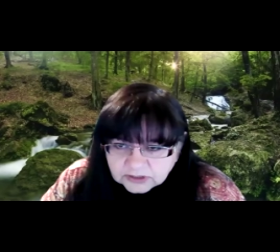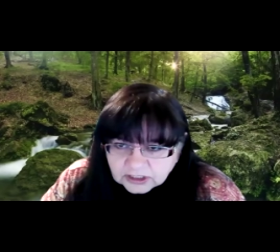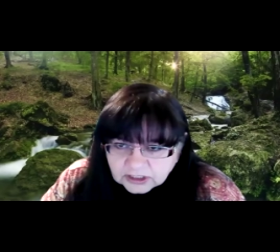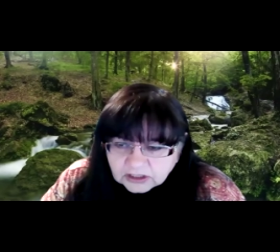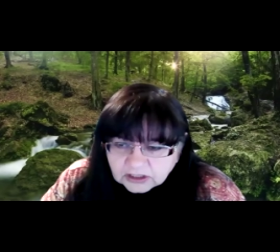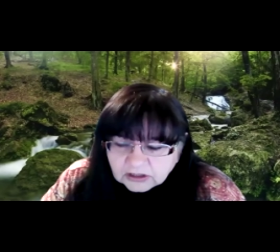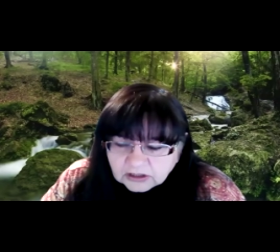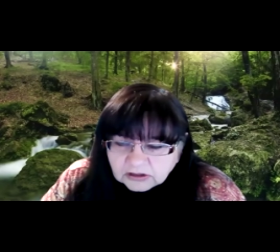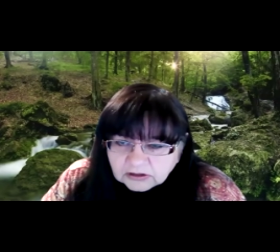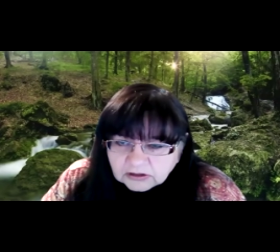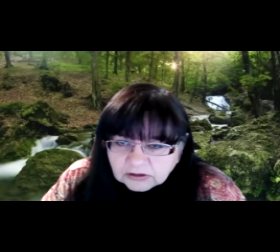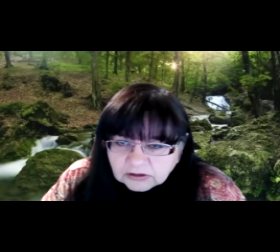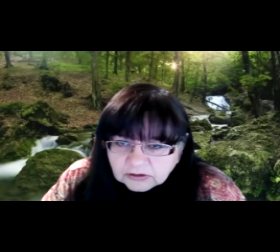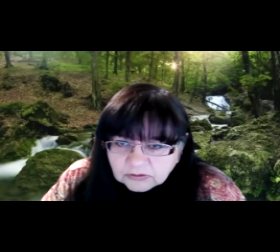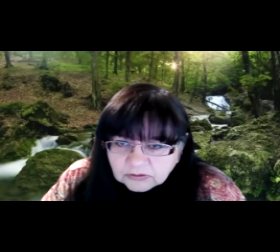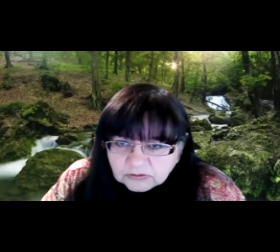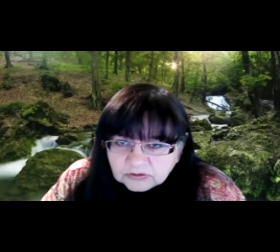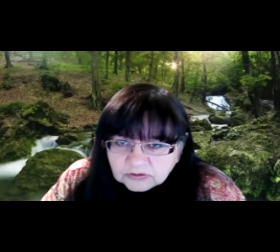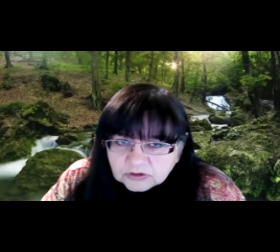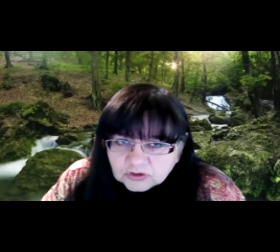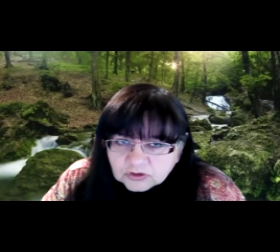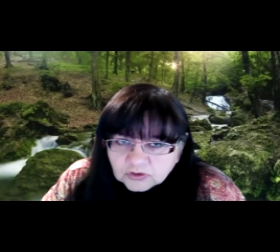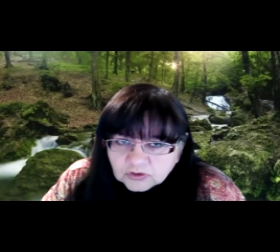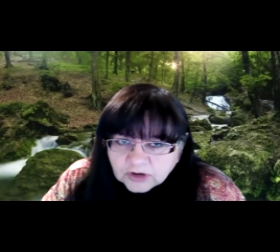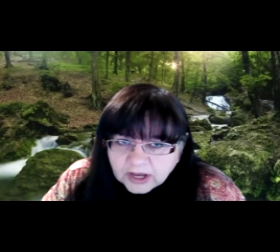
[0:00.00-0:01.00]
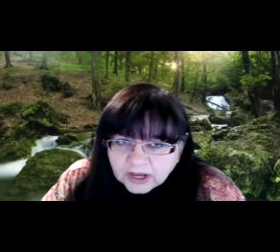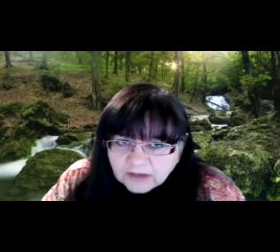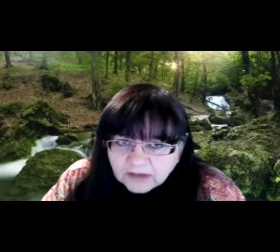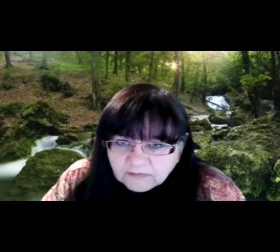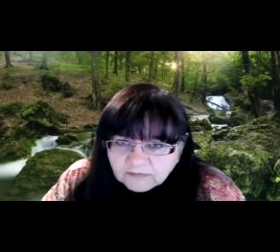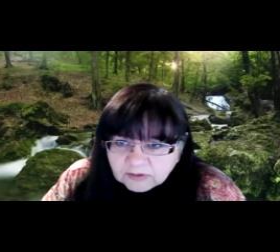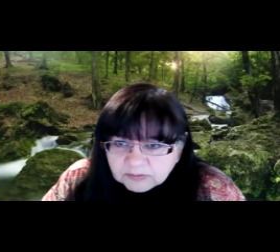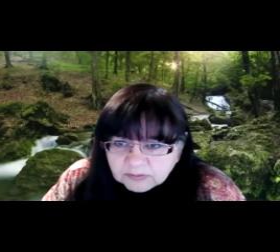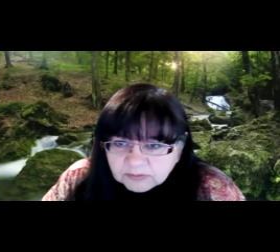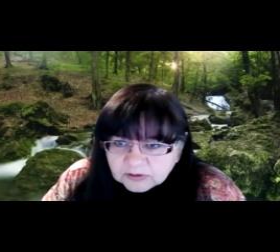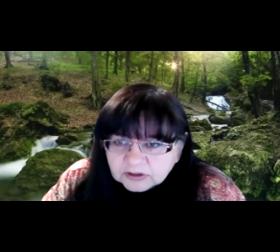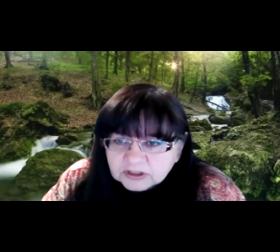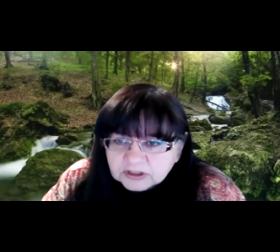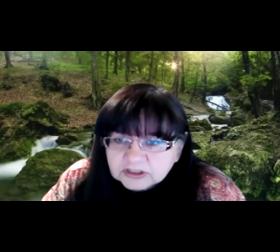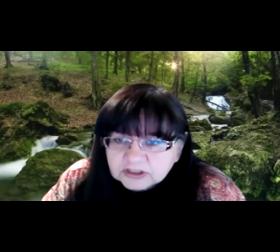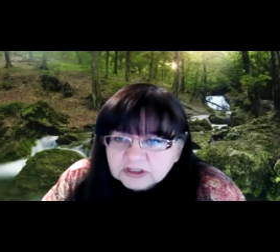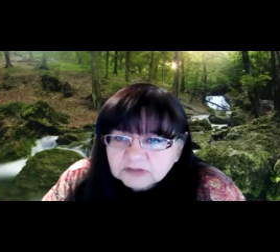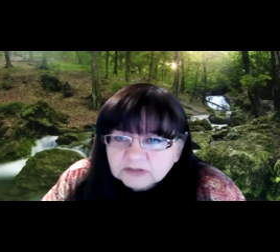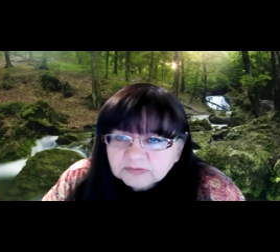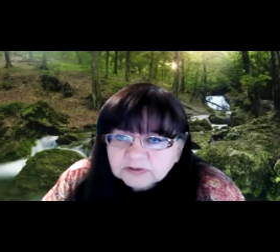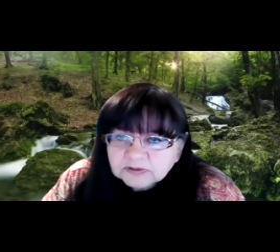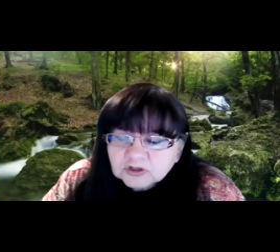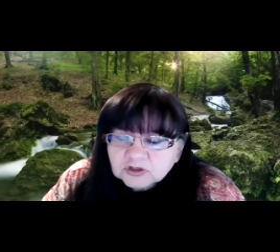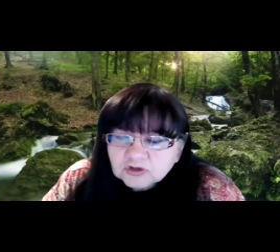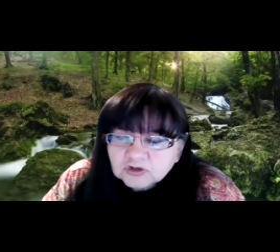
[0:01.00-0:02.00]
to include travel,
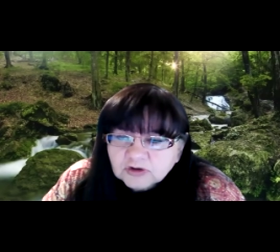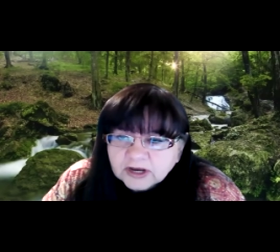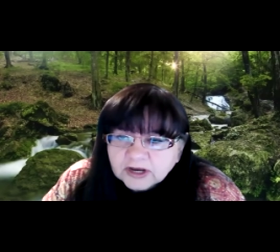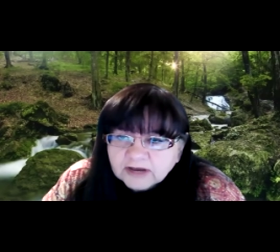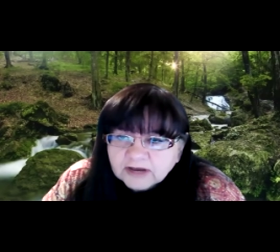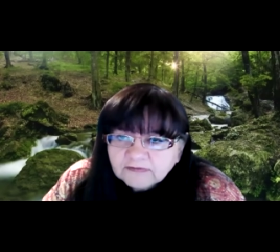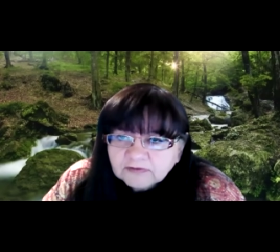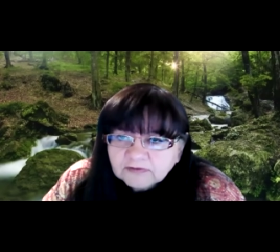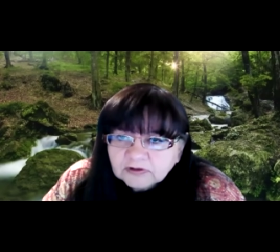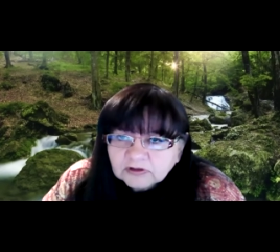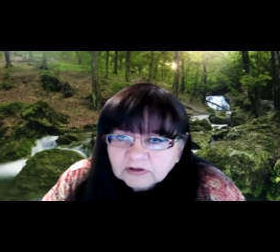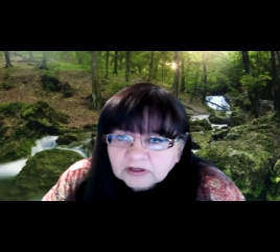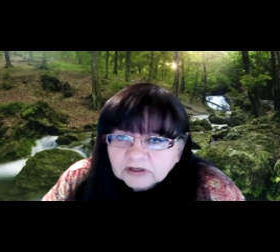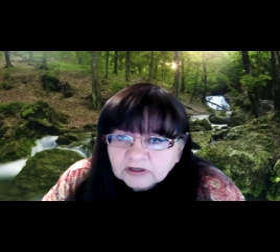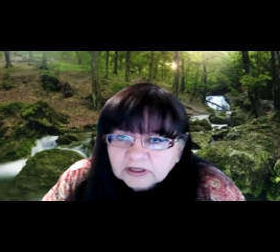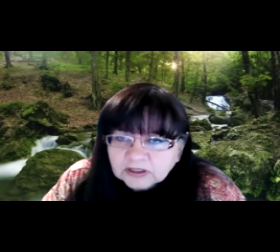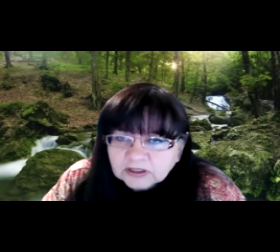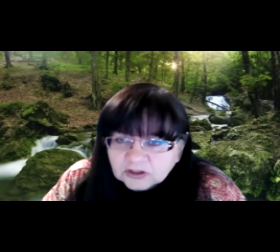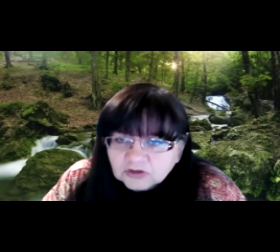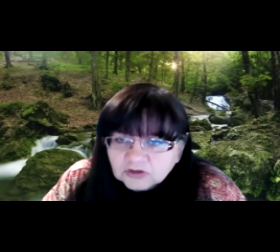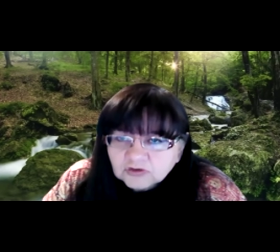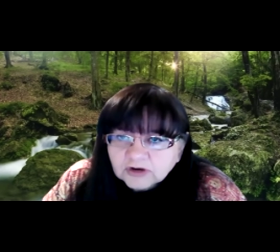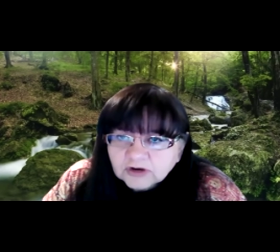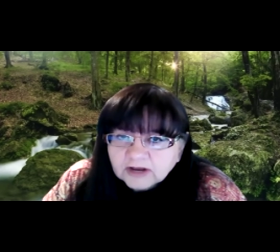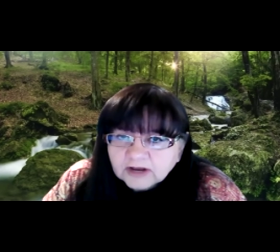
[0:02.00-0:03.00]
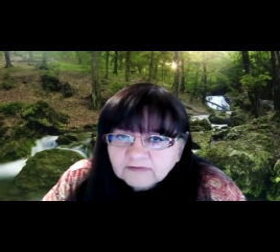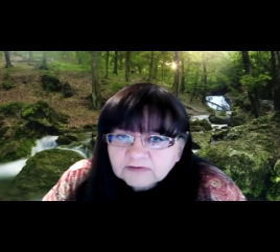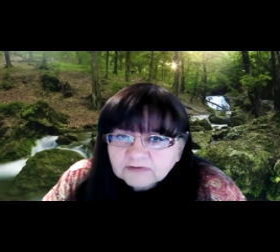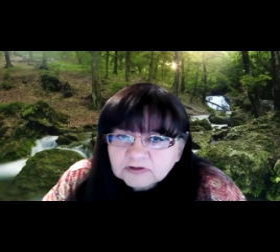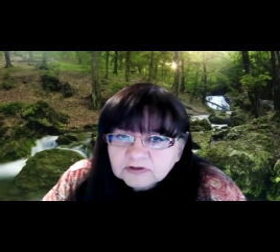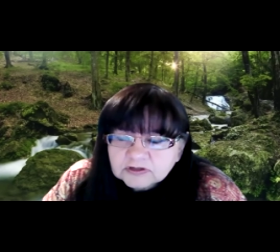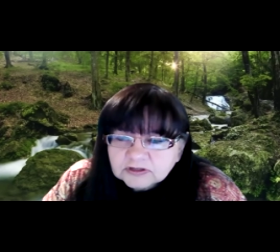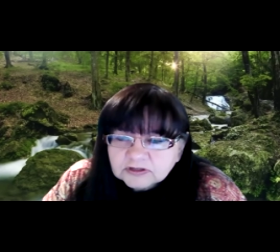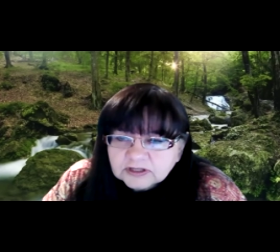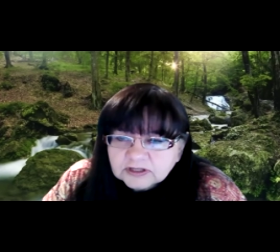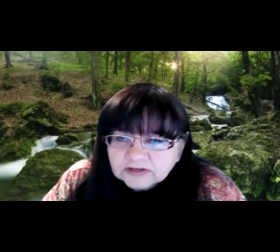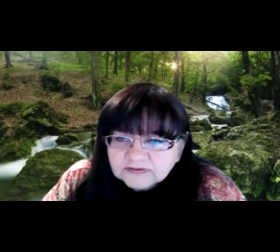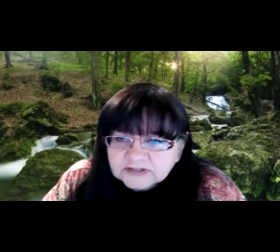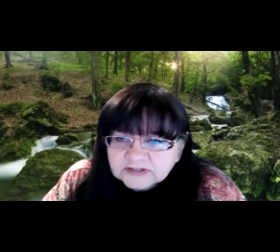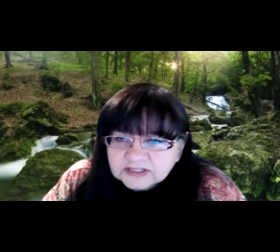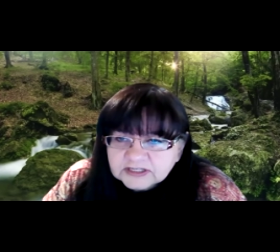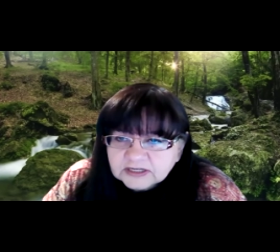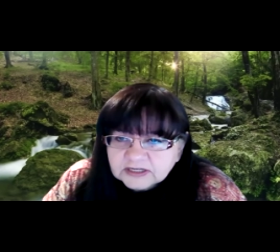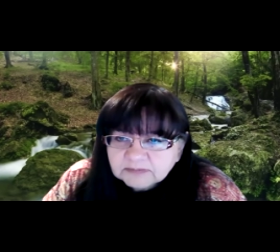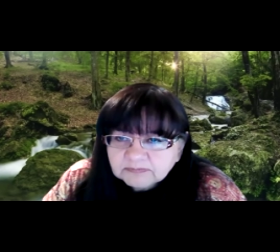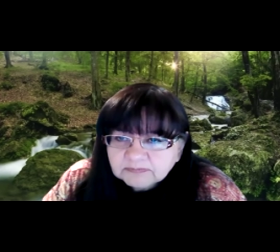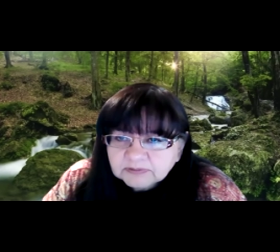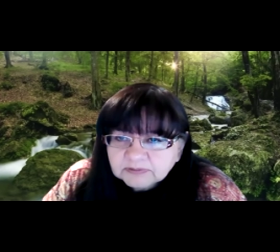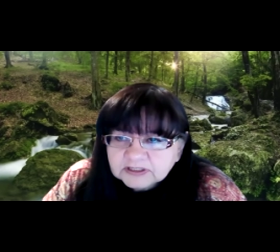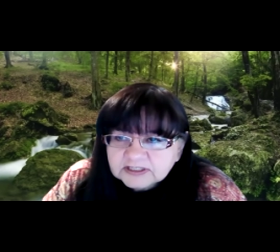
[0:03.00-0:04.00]
participant travel in travel. So they
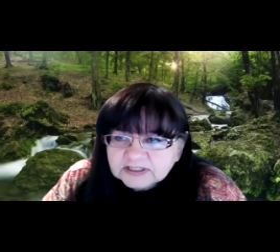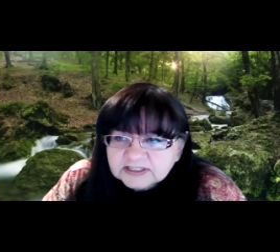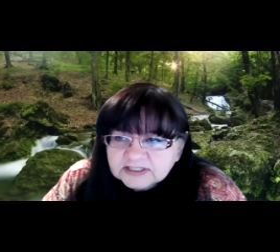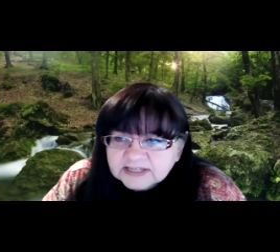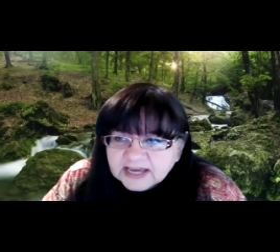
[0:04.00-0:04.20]
said put